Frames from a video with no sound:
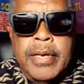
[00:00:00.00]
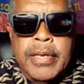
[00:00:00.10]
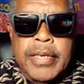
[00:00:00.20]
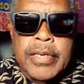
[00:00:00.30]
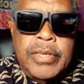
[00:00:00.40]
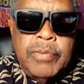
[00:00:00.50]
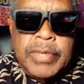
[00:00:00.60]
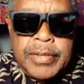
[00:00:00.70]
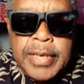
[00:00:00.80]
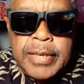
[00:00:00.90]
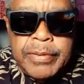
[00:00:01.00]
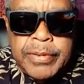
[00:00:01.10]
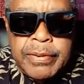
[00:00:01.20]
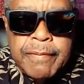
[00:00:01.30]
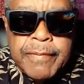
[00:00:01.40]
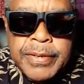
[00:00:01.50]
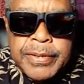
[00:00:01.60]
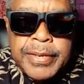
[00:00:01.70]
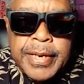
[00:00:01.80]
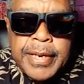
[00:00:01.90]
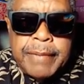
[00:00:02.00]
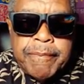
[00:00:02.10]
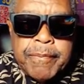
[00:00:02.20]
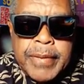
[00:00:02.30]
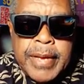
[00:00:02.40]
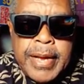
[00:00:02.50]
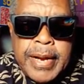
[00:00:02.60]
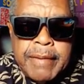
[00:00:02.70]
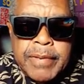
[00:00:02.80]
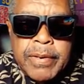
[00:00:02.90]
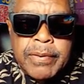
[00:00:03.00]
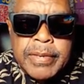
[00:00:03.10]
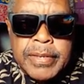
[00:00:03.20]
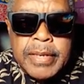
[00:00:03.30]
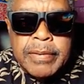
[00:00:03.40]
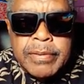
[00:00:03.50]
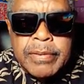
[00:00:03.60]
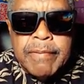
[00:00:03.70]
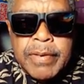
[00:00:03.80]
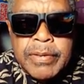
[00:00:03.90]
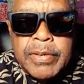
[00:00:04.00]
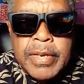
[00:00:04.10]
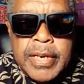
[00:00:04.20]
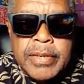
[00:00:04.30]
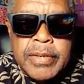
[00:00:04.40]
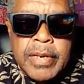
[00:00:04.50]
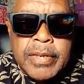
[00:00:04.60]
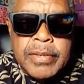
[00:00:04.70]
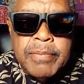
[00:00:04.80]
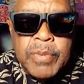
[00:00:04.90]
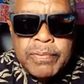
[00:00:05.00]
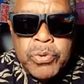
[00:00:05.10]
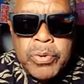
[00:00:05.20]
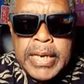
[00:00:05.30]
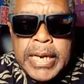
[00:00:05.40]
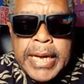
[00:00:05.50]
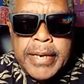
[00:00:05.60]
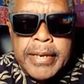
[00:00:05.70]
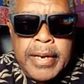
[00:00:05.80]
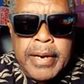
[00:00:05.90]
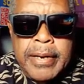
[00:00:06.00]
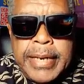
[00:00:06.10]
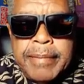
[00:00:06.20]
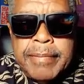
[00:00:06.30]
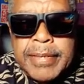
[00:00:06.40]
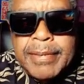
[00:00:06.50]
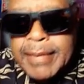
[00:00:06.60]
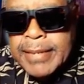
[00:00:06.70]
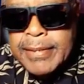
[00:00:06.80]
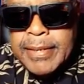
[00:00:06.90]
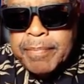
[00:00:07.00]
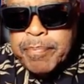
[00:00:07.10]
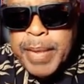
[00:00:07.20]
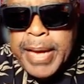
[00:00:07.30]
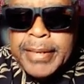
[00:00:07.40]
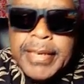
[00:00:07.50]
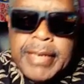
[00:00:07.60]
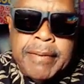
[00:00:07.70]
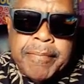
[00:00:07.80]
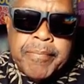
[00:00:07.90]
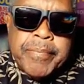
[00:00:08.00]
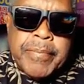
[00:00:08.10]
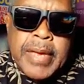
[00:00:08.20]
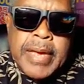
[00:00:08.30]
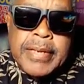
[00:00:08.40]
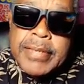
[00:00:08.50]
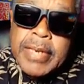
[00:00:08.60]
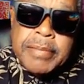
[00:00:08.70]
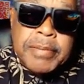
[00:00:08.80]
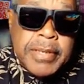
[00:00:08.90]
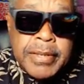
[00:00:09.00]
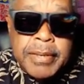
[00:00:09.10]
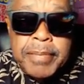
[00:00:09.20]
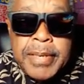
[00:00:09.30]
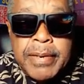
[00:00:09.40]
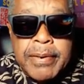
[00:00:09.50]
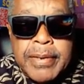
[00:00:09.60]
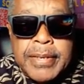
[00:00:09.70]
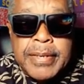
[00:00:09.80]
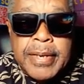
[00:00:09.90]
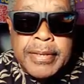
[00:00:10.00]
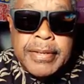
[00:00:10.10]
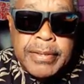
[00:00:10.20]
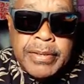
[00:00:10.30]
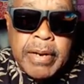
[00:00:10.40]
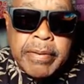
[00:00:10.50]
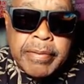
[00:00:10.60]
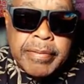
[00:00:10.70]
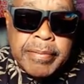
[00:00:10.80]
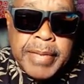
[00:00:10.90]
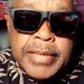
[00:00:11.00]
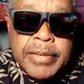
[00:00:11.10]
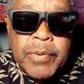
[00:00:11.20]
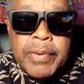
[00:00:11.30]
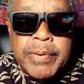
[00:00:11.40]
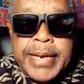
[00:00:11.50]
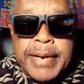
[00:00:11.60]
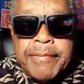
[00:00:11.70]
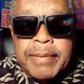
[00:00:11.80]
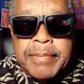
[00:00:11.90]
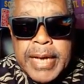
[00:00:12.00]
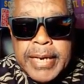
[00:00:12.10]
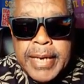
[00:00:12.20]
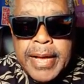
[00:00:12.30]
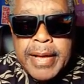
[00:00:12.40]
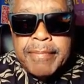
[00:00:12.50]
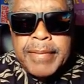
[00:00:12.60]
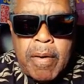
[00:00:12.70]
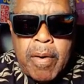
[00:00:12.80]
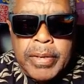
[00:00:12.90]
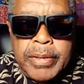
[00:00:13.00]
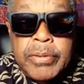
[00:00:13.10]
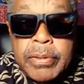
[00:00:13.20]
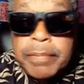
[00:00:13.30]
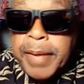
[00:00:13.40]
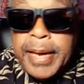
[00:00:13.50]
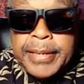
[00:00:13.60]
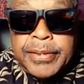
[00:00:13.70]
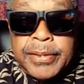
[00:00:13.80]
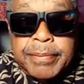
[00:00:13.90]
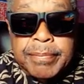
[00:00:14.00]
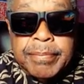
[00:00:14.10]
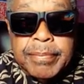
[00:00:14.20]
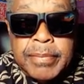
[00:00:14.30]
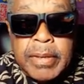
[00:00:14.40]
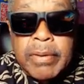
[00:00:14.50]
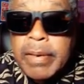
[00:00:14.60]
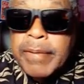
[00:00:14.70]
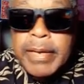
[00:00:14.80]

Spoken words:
Then she went to St. Louis University, and after going to St. Louis University, she moved to Atlanta. Her name is Neecee Beckley, and she asked me could she be on this show, Magic108fm.com YouTube page. So here we